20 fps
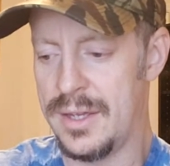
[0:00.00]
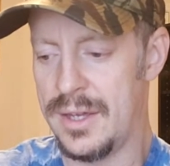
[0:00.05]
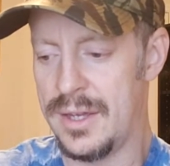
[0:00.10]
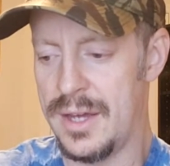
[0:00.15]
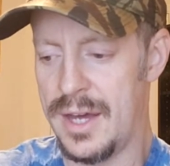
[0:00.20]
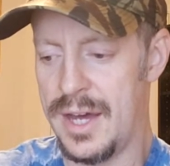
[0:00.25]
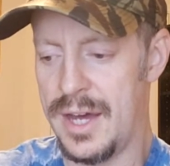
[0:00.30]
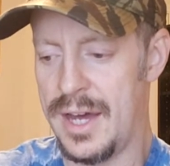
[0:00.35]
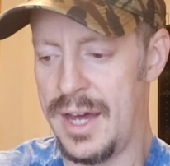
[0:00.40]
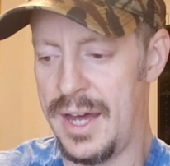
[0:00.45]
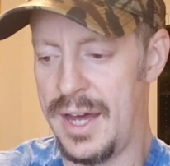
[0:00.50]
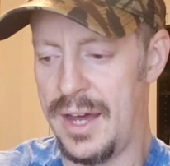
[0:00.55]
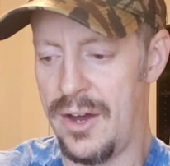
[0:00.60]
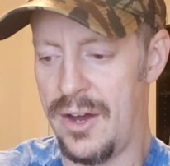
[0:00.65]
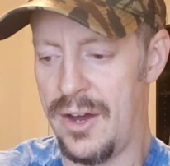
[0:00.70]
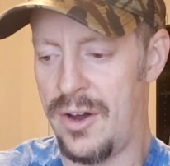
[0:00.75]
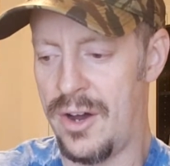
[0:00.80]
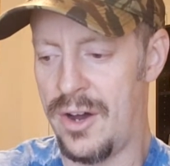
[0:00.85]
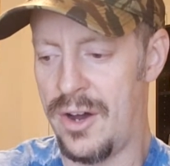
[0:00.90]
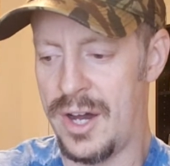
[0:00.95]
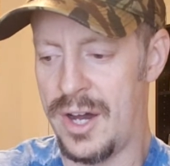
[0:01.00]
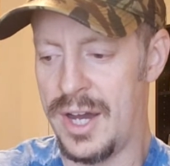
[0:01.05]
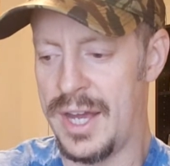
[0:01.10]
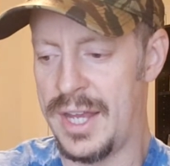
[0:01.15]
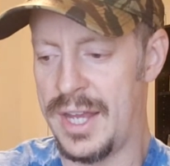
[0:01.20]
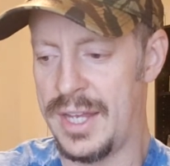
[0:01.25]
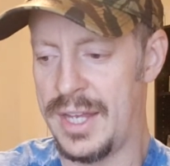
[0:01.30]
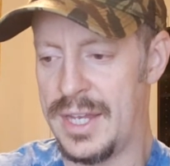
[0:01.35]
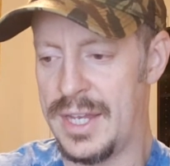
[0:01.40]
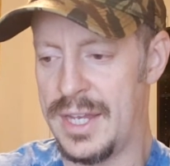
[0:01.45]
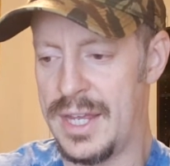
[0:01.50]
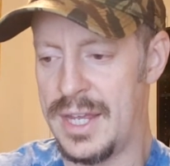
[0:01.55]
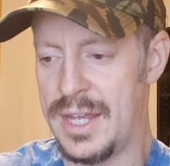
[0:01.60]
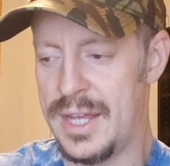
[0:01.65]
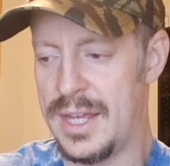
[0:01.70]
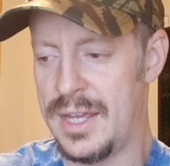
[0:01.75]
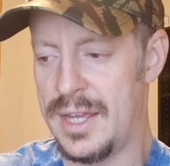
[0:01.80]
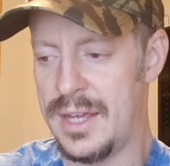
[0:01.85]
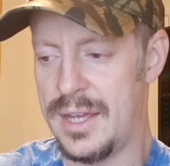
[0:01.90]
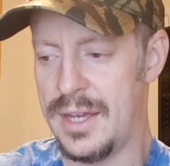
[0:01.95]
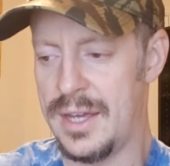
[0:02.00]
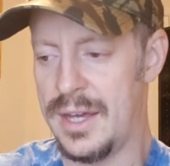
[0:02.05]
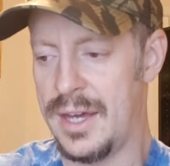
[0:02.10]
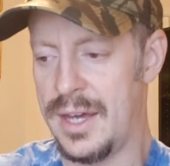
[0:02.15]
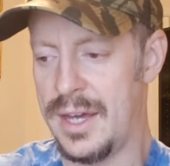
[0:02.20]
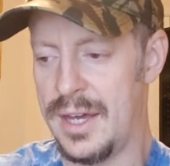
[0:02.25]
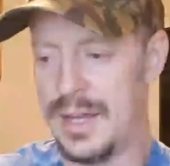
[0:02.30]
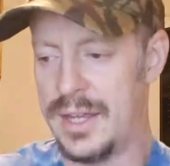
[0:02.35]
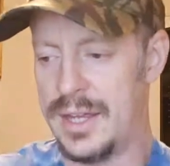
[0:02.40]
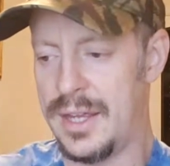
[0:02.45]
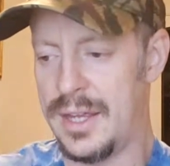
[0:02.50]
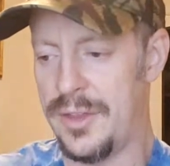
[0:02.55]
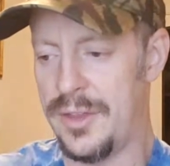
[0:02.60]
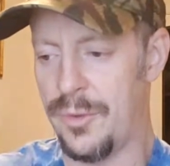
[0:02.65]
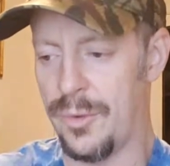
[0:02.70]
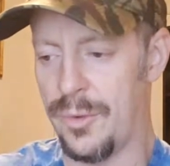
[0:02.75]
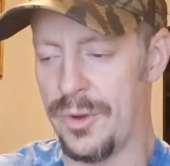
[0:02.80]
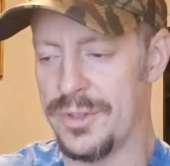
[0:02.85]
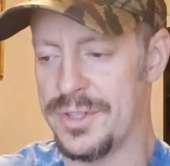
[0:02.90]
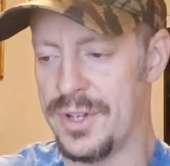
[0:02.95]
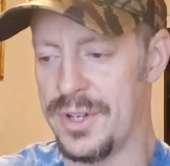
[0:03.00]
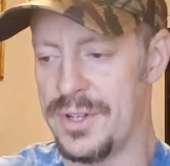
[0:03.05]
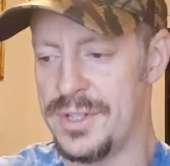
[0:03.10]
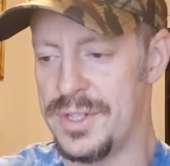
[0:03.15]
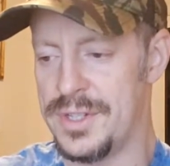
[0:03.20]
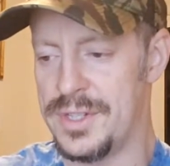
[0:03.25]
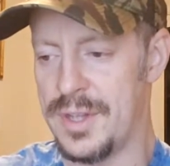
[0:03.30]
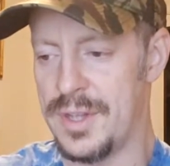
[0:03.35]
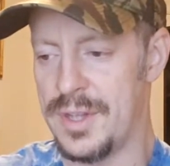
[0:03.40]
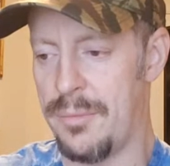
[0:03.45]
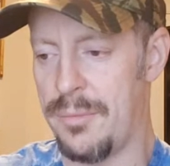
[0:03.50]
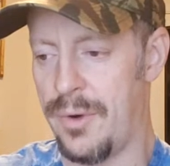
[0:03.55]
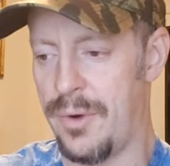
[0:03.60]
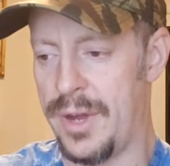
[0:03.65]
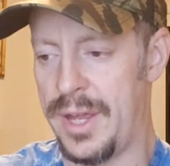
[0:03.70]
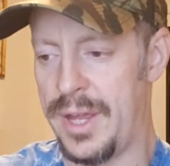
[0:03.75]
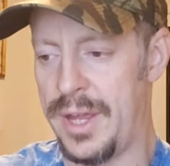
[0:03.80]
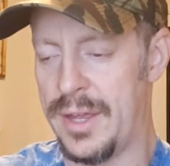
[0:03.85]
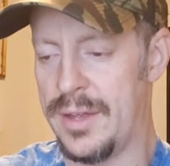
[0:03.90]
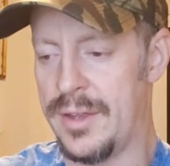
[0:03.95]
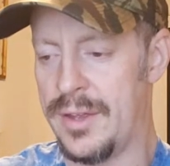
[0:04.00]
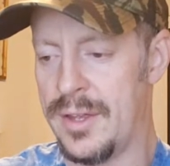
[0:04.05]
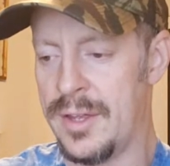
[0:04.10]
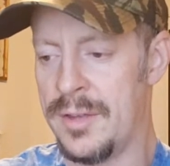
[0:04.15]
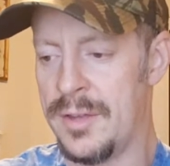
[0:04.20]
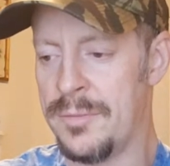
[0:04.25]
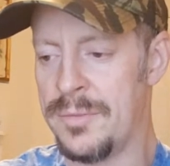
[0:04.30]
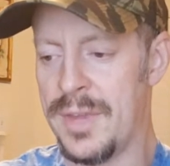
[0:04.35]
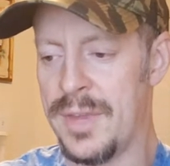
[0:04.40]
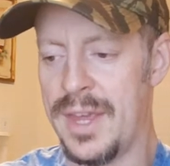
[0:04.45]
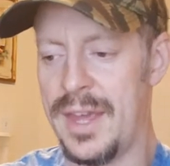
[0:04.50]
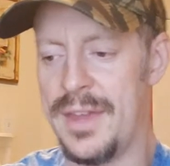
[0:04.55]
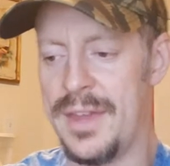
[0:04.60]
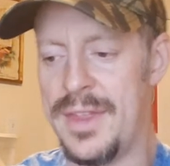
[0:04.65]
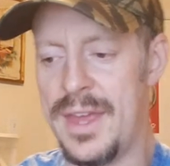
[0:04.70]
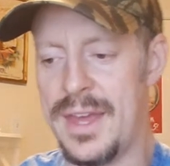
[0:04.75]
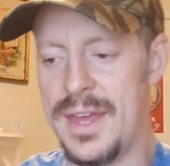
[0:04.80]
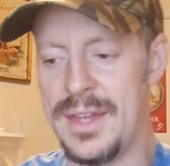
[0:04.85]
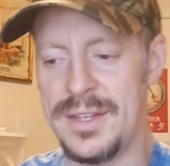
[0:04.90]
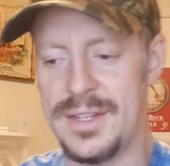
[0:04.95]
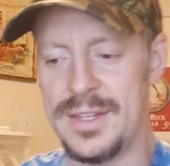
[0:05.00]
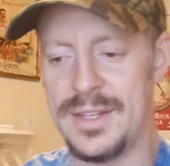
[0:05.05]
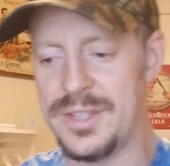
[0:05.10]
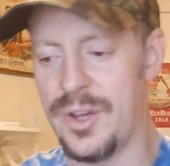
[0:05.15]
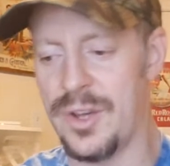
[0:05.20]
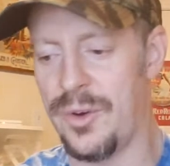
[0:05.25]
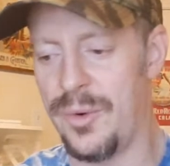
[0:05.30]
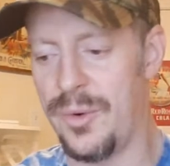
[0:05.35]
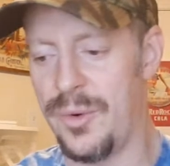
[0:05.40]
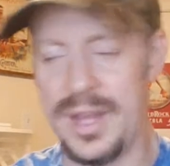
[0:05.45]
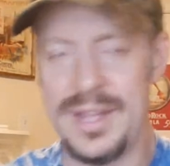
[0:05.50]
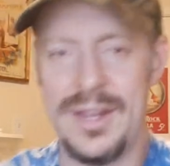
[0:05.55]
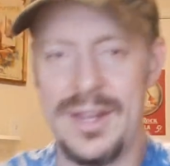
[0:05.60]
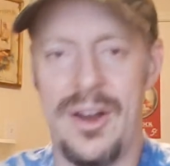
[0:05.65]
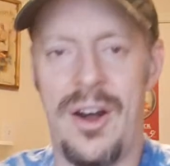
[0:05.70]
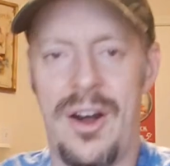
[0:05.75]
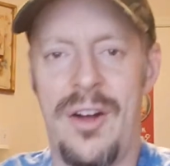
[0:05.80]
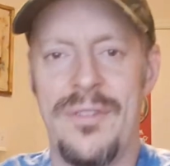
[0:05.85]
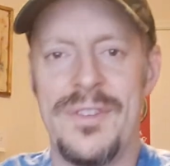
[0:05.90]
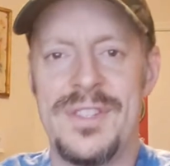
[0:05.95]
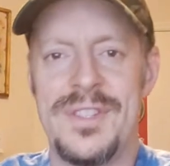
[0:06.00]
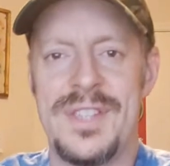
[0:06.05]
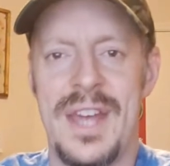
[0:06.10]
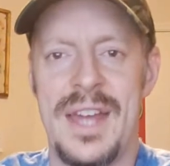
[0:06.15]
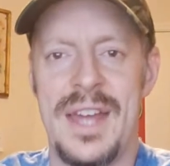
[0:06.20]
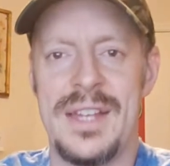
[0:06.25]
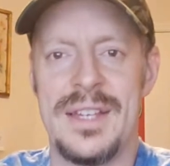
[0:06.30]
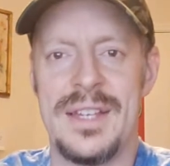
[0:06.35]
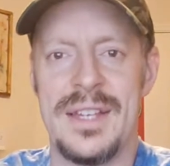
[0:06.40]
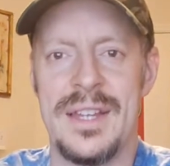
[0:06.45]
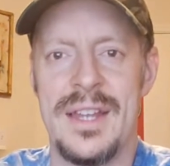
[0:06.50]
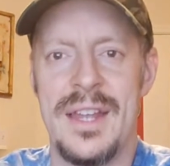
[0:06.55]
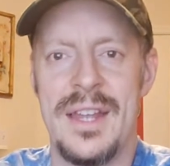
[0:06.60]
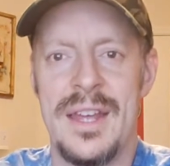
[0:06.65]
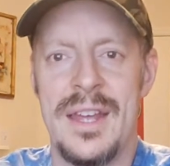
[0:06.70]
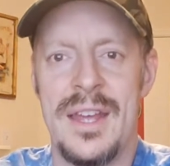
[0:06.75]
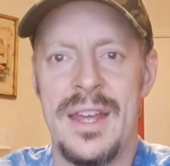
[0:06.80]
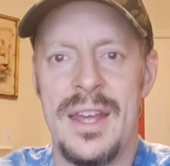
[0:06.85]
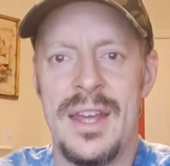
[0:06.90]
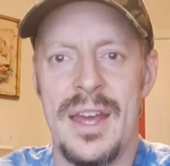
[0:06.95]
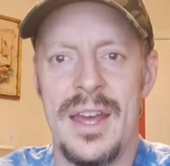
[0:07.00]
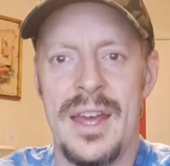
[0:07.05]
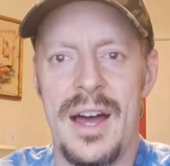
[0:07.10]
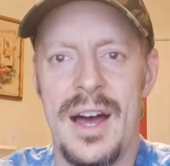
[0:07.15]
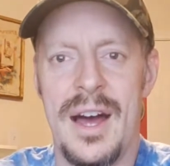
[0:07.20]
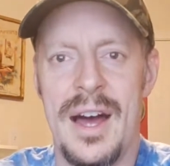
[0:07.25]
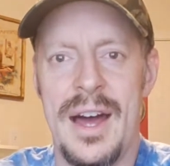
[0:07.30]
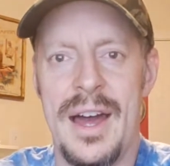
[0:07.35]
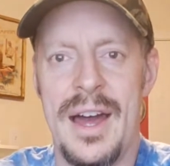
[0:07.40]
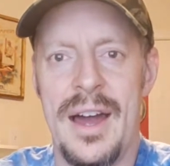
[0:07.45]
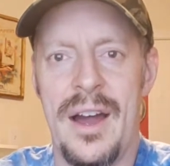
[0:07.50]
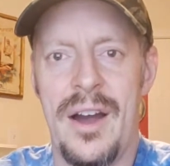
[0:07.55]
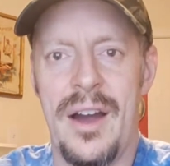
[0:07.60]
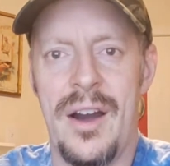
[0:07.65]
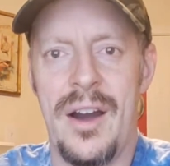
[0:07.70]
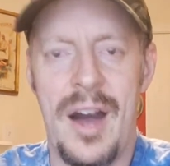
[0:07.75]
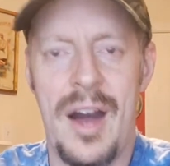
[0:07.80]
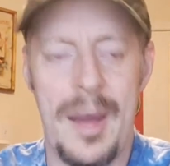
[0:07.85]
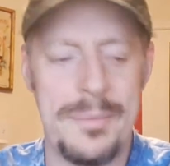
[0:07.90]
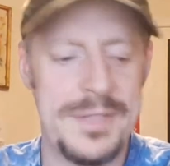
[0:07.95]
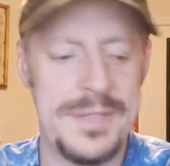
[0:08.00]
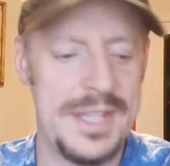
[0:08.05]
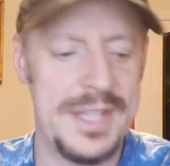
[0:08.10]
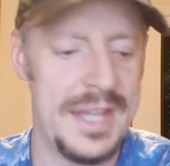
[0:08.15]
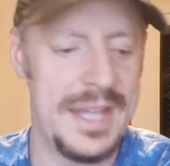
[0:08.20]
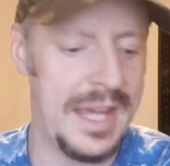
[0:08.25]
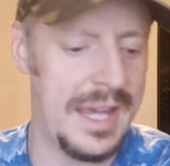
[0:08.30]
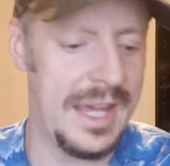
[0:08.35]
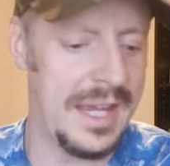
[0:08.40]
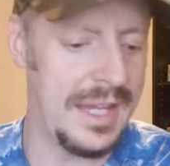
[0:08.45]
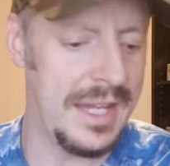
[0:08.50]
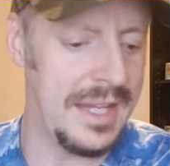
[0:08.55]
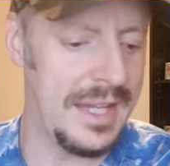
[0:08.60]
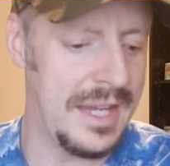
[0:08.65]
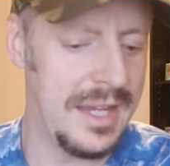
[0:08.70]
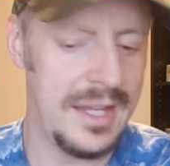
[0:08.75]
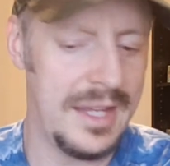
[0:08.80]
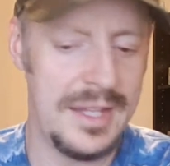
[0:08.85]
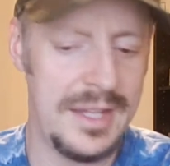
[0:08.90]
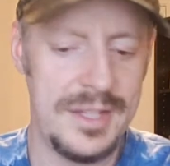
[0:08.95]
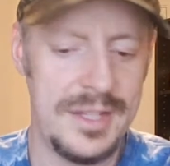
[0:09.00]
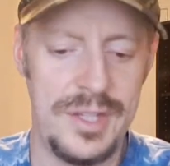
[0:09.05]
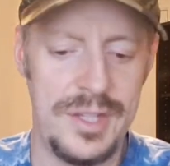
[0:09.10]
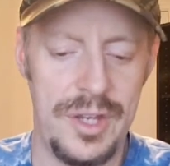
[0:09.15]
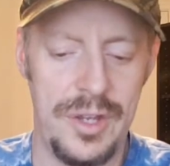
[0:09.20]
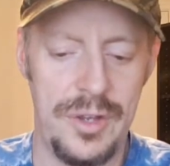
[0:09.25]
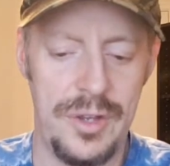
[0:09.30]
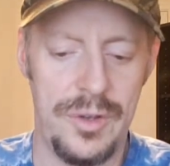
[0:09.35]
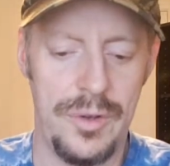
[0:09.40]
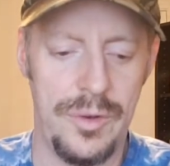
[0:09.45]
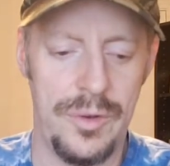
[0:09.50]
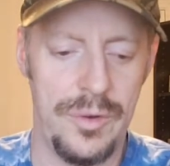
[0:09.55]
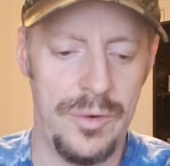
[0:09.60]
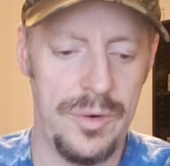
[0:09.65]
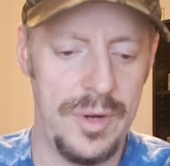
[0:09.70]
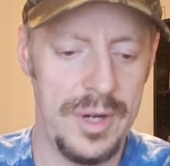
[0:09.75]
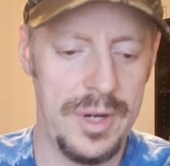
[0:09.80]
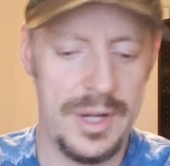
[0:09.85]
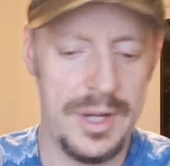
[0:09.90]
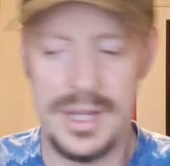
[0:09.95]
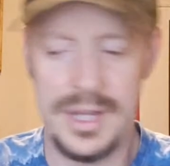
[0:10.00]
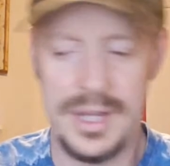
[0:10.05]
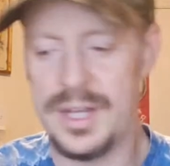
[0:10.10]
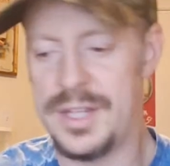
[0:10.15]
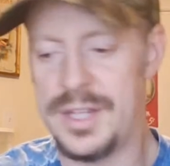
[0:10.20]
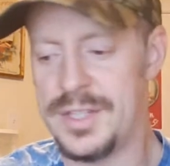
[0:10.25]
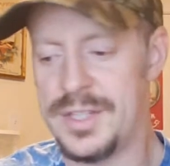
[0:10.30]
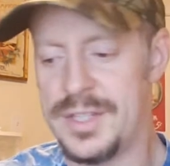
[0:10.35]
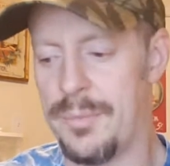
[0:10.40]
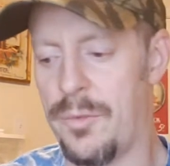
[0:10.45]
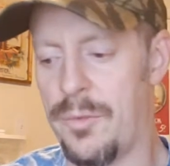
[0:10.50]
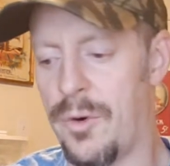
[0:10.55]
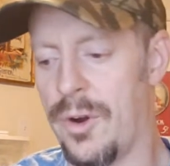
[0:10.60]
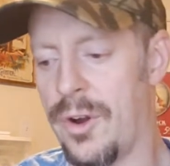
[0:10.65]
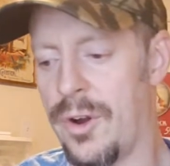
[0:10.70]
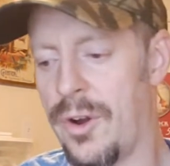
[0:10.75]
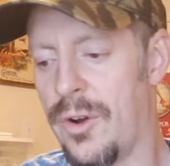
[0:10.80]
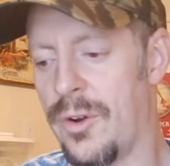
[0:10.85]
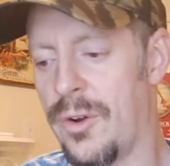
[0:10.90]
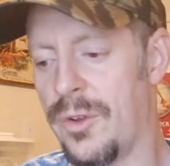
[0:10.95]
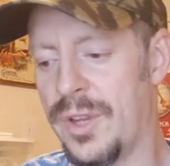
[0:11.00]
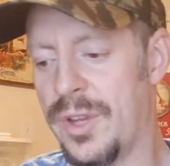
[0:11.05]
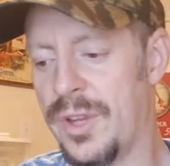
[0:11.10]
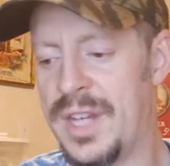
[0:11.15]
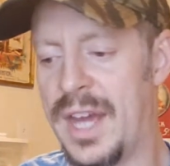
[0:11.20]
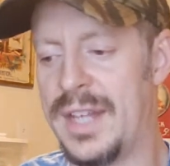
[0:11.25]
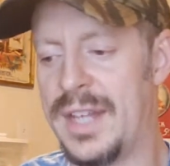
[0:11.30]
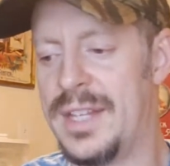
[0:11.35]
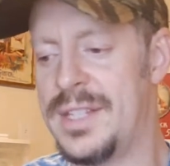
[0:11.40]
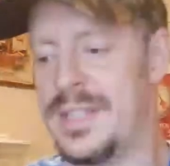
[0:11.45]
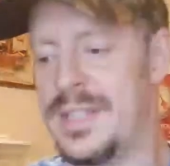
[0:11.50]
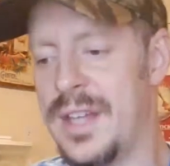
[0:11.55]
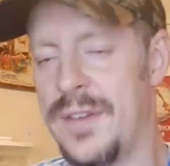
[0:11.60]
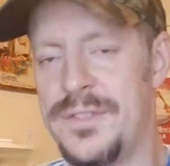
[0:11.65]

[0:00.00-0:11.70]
in the World Series at some point. And then, so it all of a sudden hops in to some more early 90s stuff.